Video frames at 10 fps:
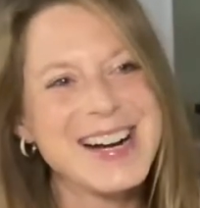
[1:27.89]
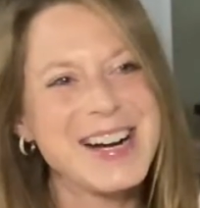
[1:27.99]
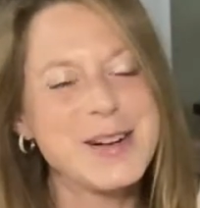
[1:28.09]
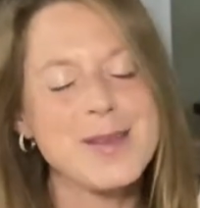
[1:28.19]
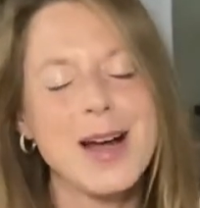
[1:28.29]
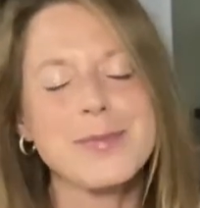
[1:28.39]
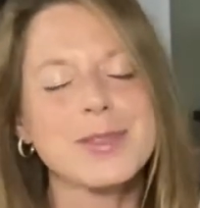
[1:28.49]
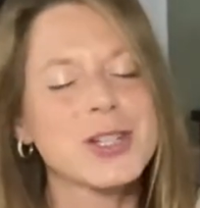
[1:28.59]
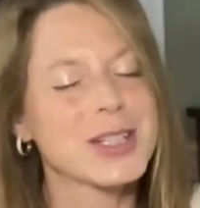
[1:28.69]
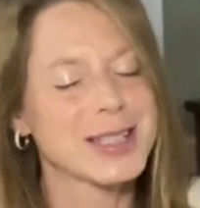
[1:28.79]
Um,
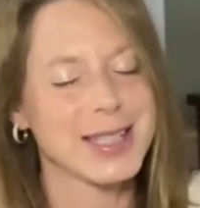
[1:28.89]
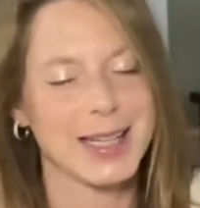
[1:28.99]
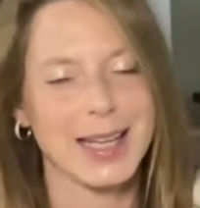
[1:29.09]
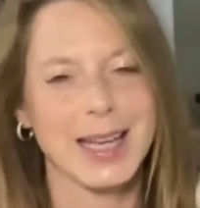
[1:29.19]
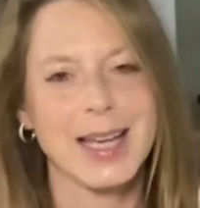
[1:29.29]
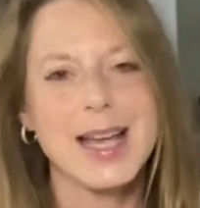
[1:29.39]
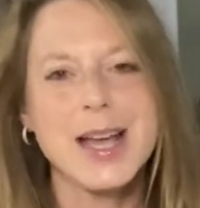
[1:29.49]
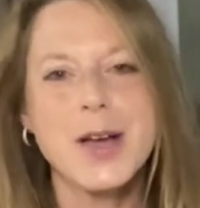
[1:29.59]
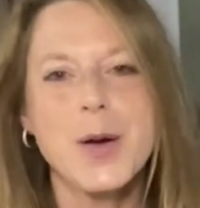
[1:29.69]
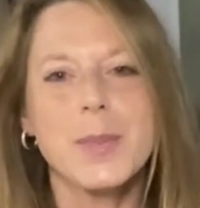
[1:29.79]
I'm just kidding.
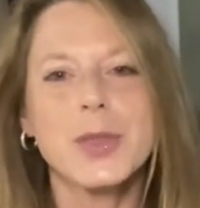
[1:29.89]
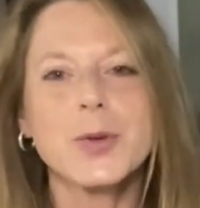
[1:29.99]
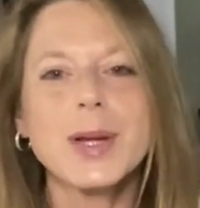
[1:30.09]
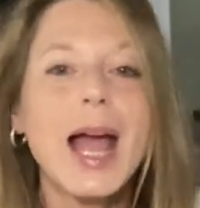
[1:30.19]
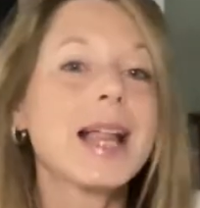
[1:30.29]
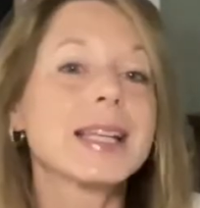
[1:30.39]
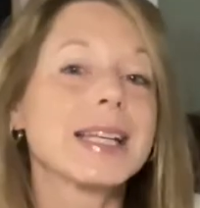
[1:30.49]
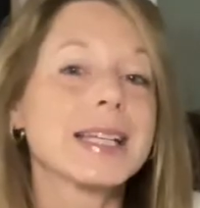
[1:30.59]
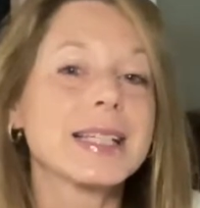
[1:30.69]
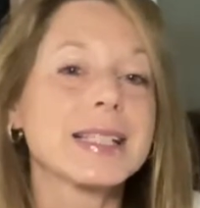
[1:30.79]
But the
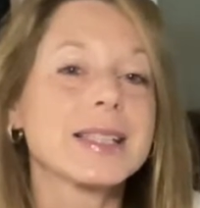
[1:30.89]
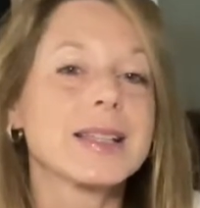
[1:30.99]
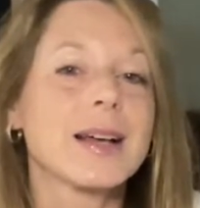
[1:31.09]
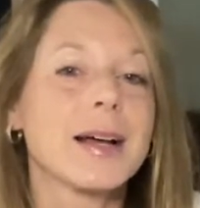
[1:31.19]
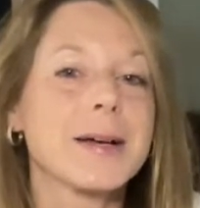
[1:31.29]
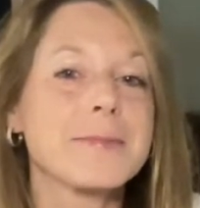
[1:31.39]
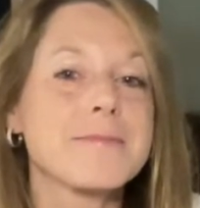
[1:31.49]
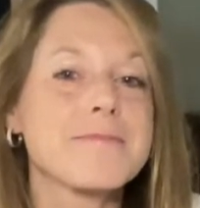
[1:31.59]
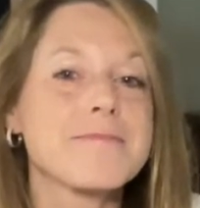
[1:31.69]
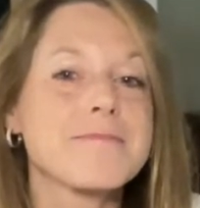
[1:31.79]
reality is,
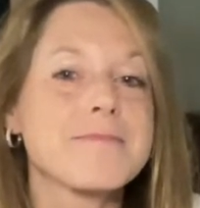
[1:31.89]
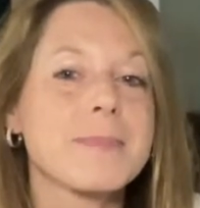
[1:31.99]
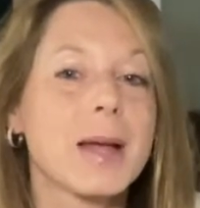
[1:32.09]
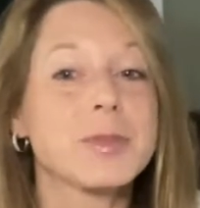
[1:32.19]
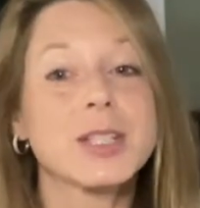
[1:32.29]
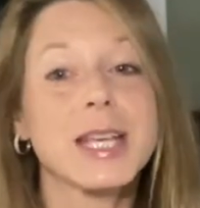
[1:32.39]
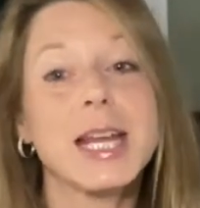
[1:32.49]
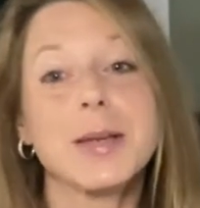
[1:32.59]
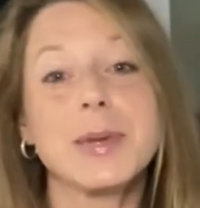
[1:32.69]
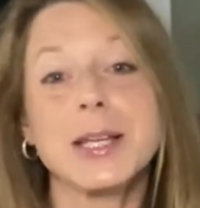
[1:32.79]
um, I'm just
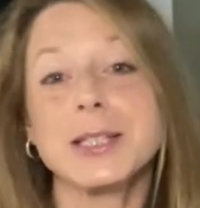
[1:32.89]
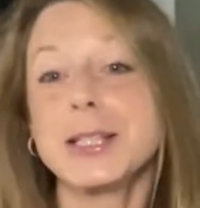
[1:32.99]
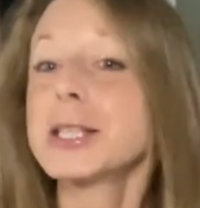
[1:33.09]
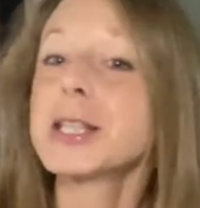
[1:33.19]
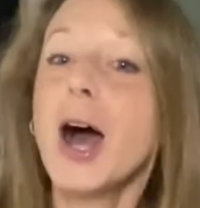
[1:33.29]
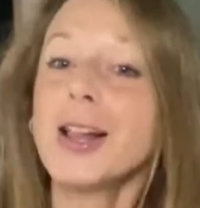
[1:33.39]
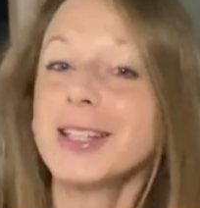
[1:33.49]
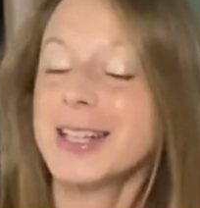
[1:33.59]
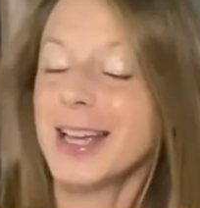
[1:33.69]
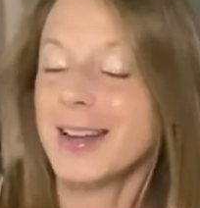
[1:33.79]
kidding because this
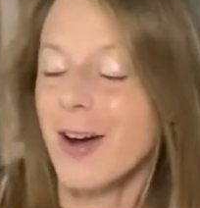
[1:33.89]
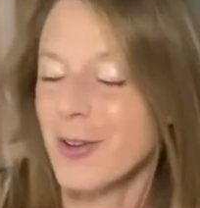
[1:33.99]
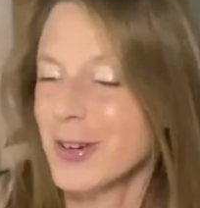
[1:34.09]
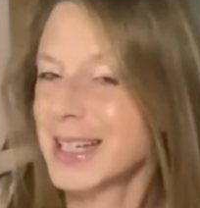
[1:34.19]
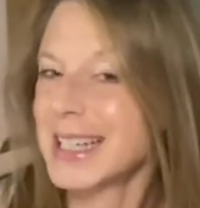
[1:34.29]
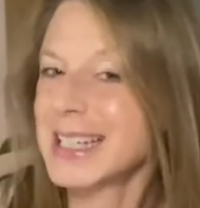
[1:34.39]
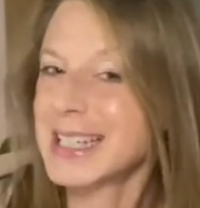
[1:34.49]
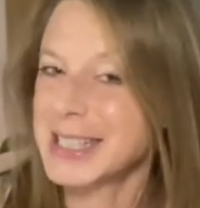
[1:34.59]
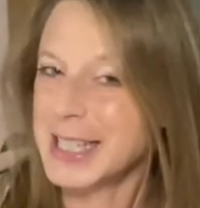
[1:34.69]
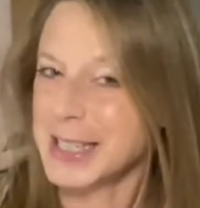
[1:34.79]
holiday already
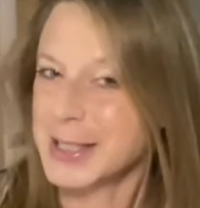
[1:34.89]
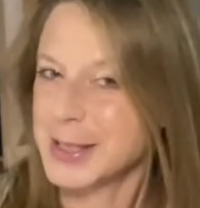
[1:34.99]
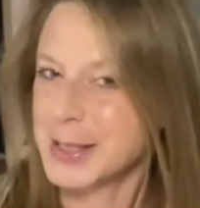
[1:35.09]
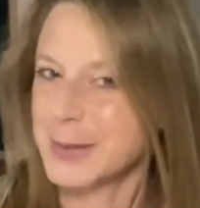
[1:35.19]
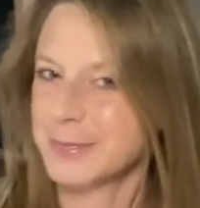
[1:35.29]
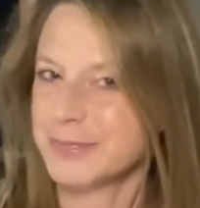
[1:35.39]
exists.